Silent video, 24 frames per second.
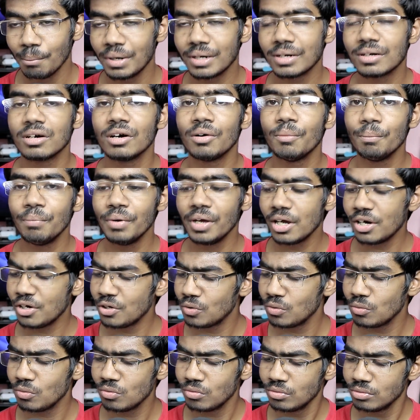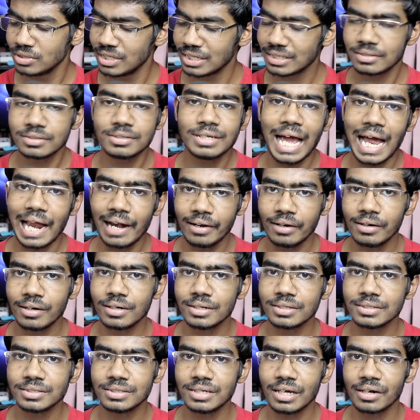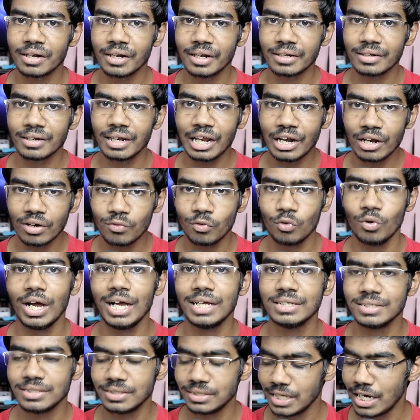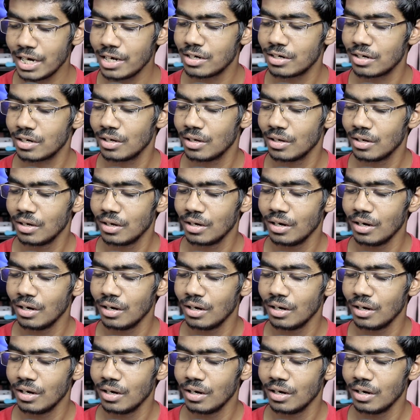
but compared to the standards that Lenovo has set,